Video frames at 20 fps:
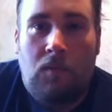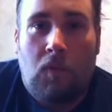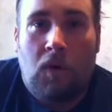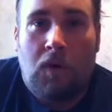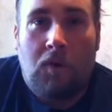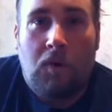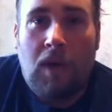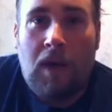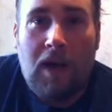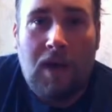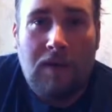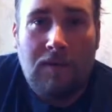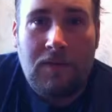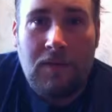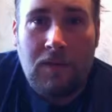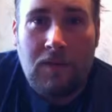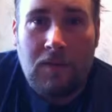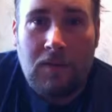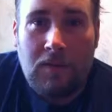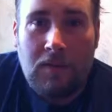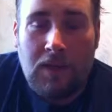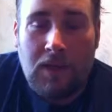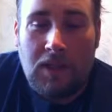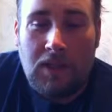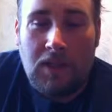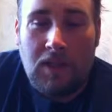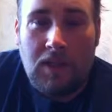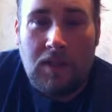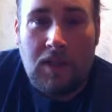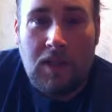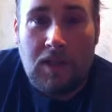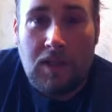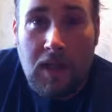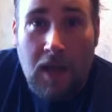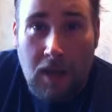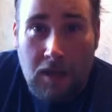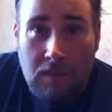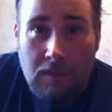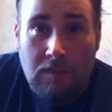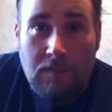what do I have to know? He said, sit
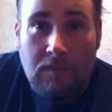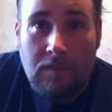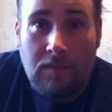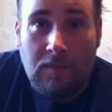down,